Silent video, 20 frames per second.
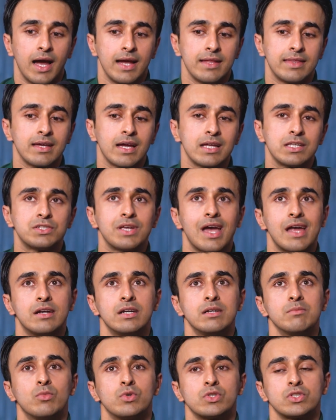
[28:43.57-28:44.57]
I think I
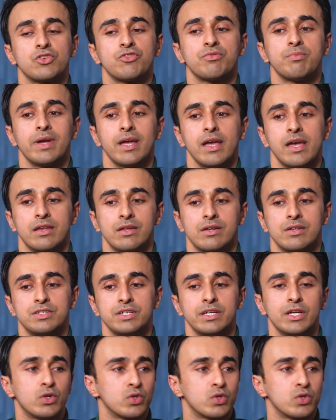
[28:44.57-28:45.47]
channeled most of my energy